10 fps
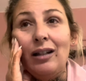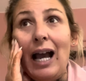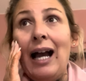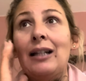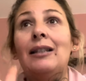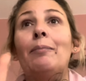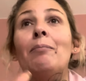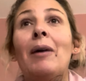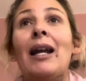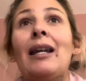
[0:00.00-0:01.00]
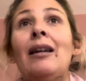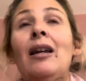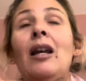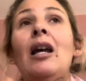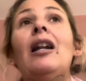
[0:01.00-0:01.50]
And my,
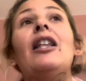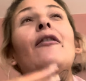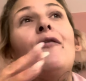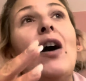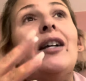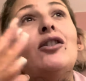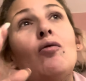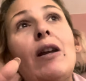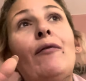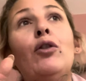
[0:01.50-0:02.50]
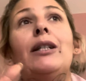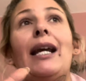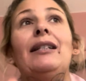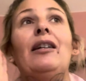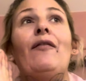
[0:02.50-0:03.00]
like, the first 3-4
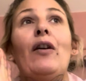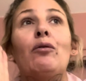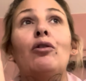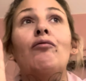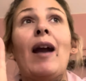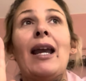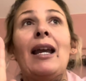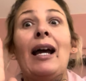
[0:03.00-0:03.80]
days, I felt great.